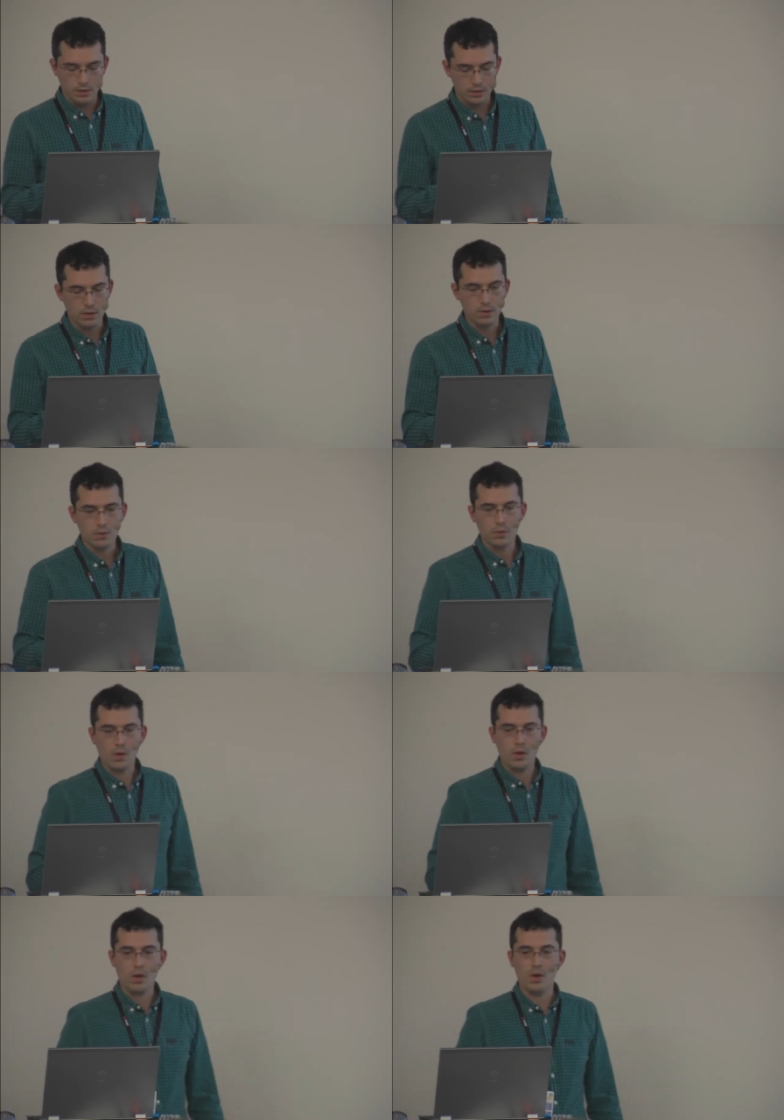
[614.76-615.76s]
So
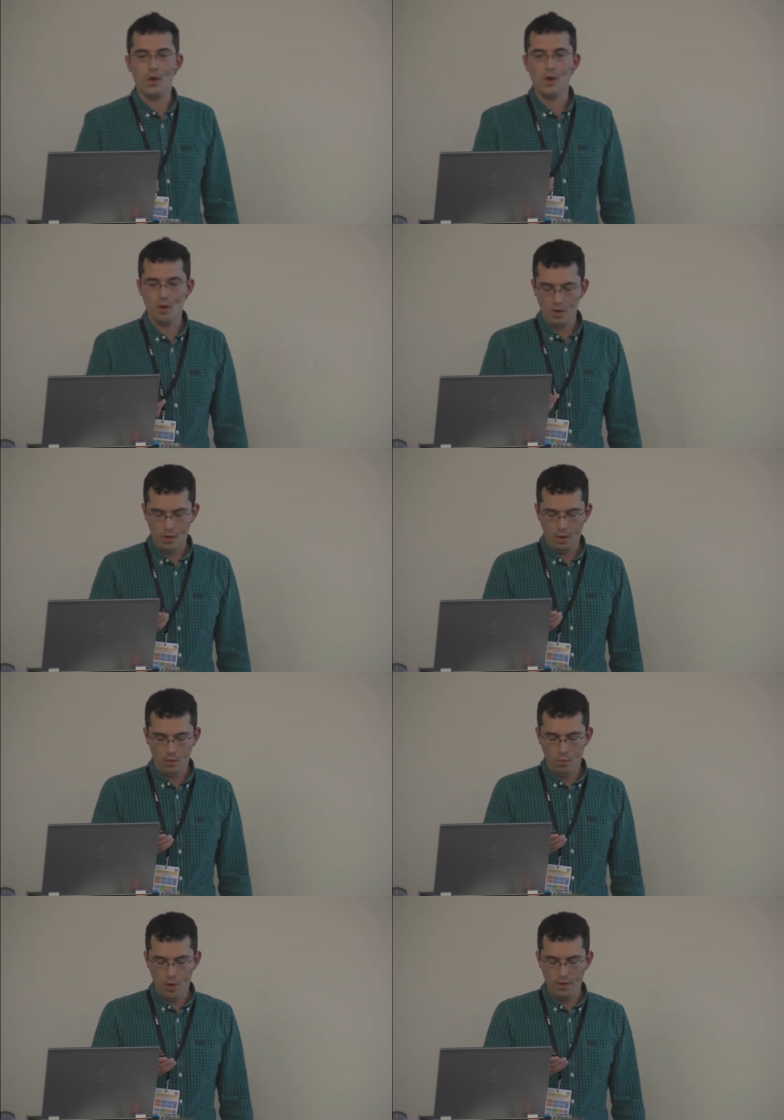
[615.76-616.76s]

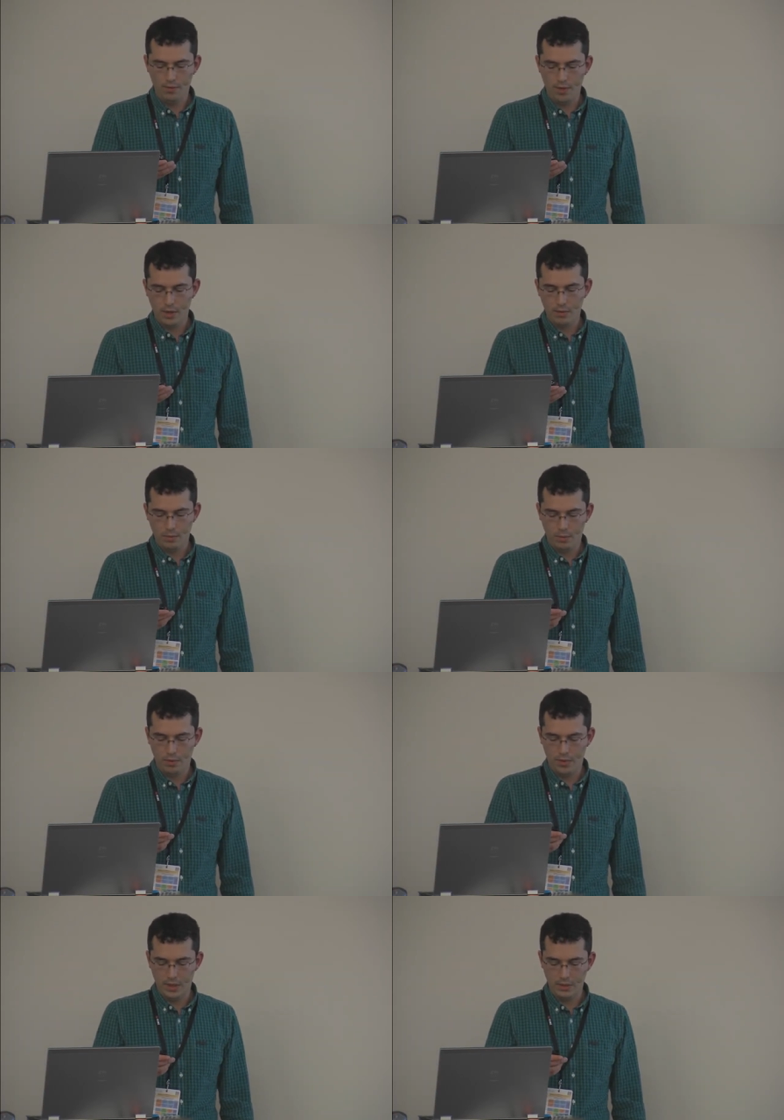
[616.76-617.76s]
one of the
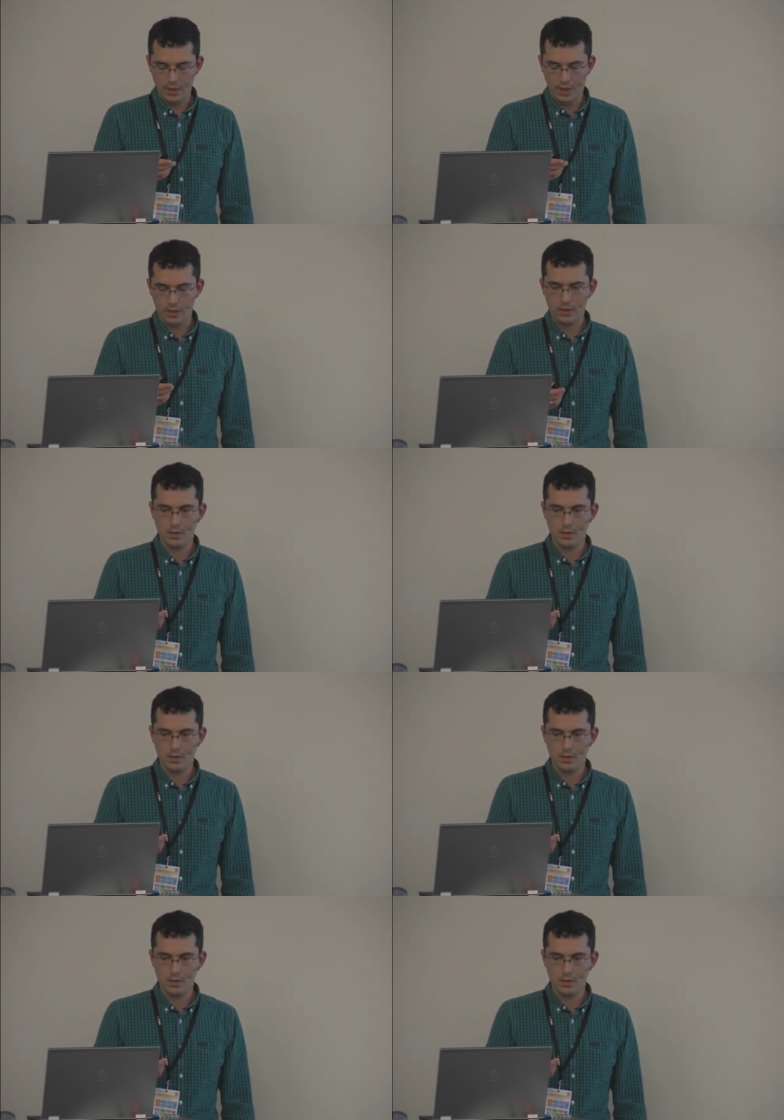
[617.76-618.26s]
things that